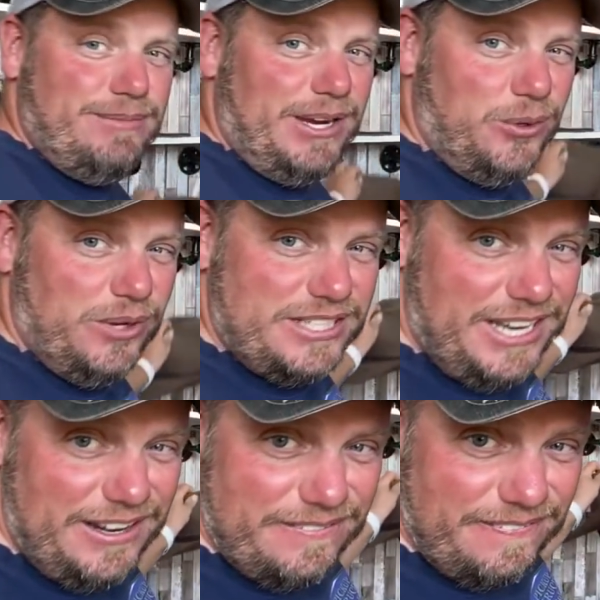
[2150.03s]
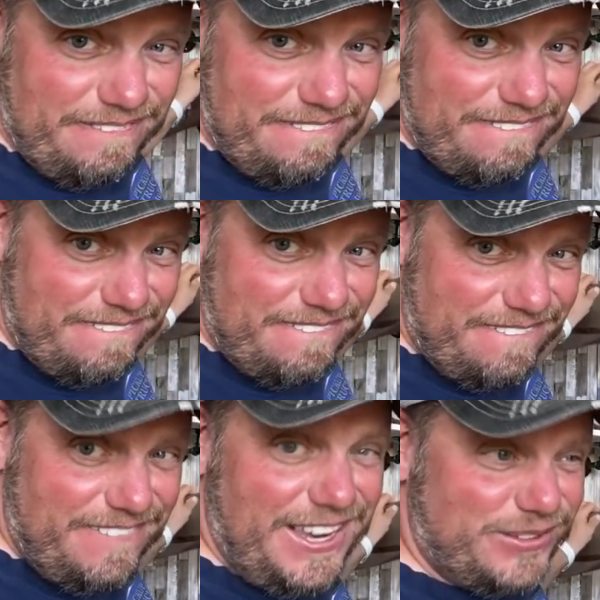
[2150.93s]
my coolest hat?
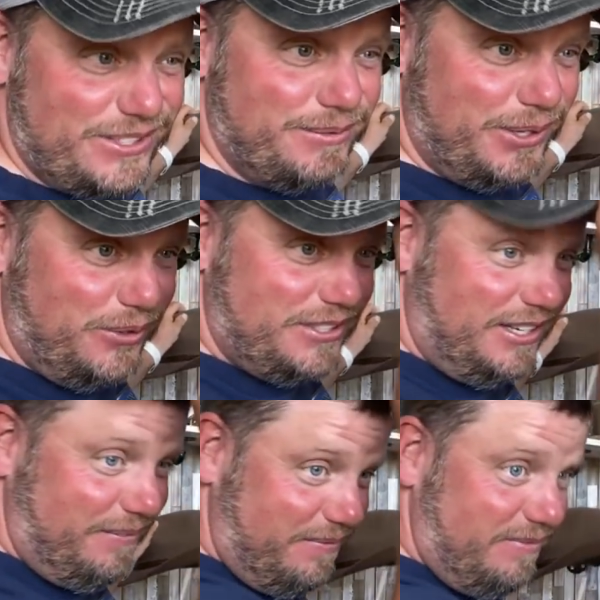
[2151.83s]
You guys want to see my coolest hat?